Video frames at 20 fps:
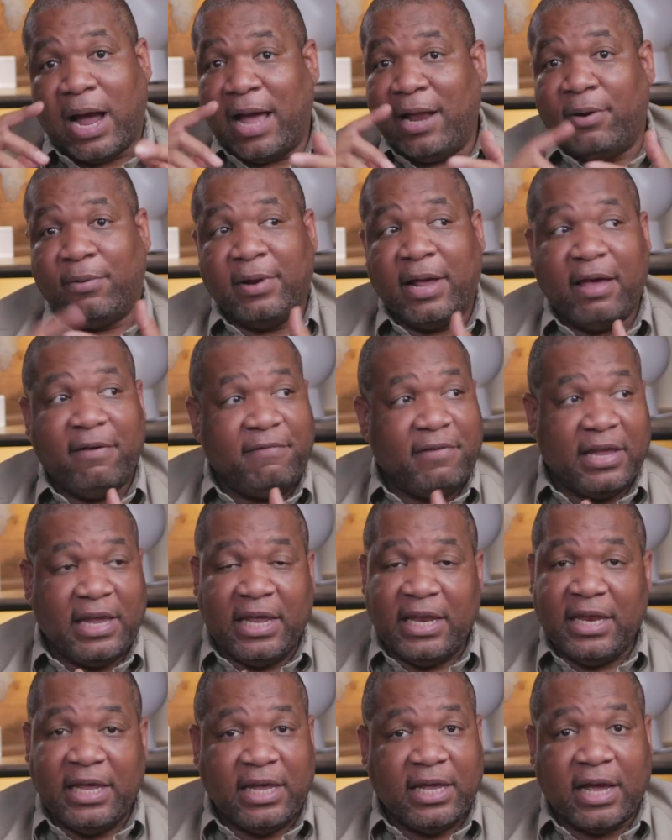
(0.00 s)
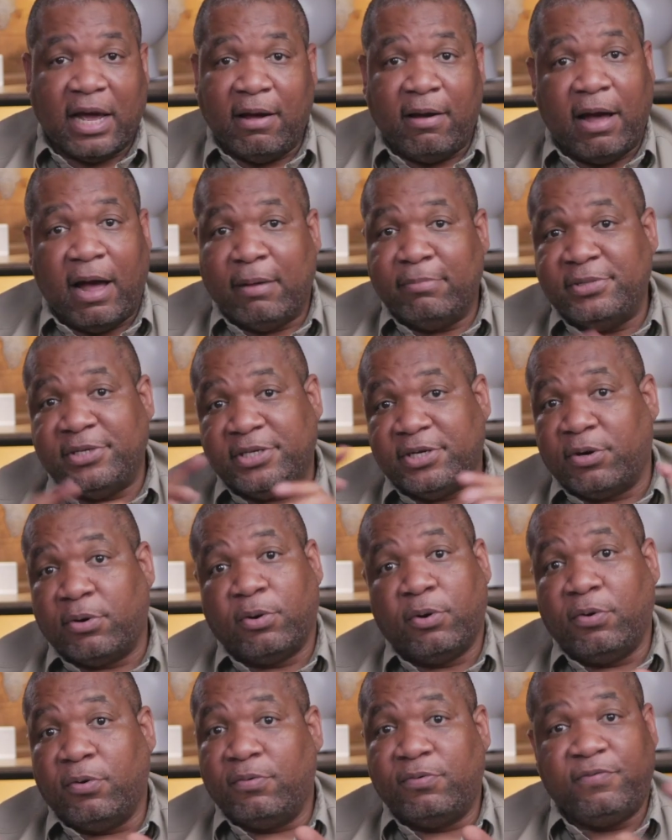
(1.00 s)
I don't have any, I'm
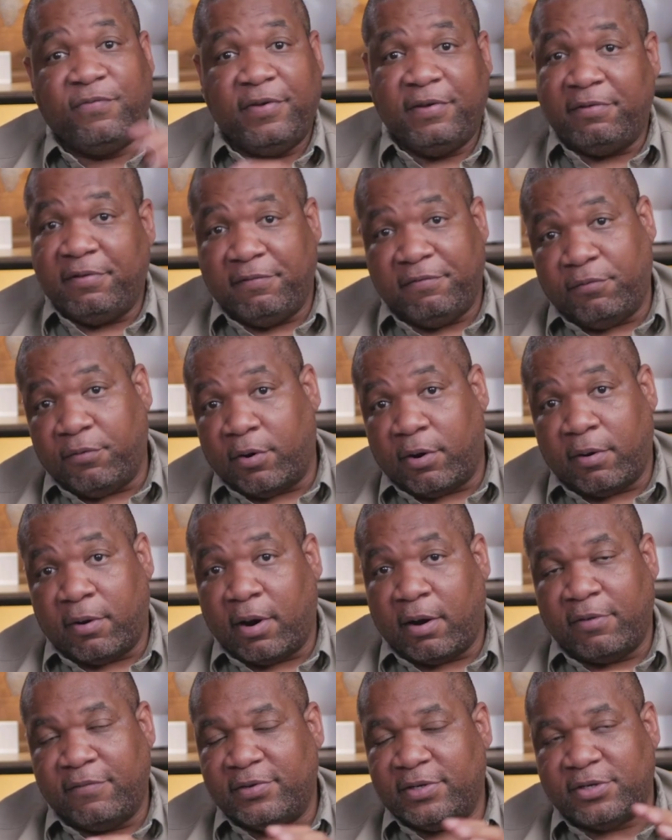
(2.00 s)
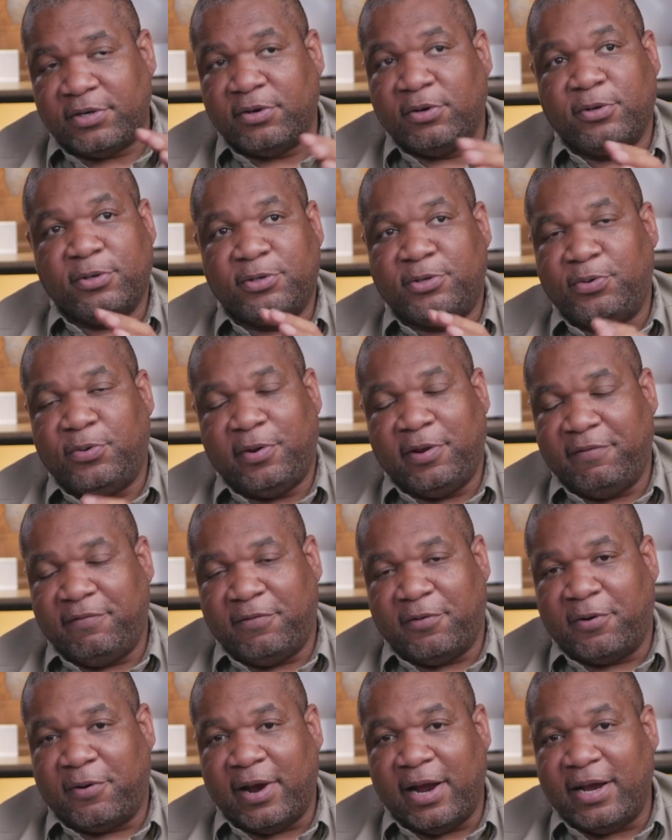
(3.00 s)
054 or
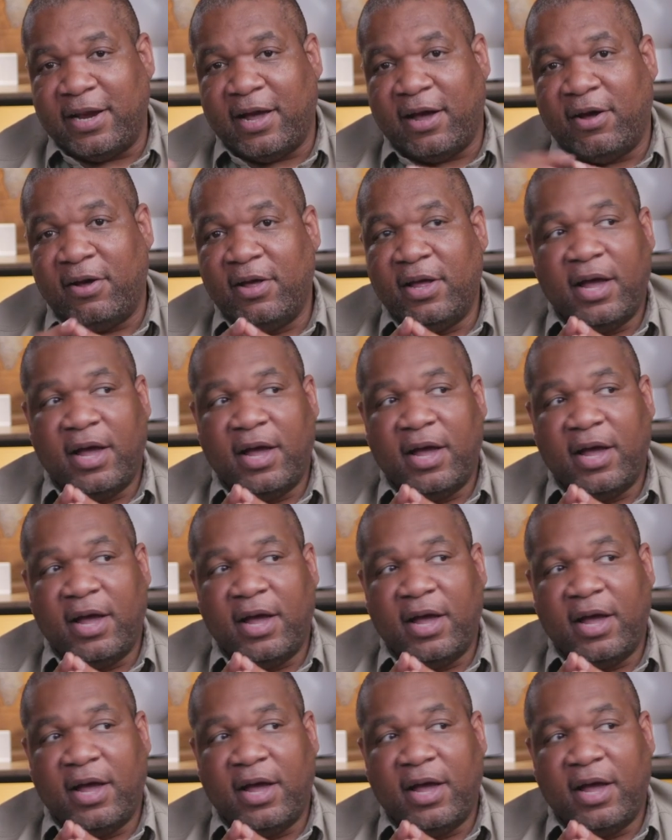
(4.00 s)
024 right now.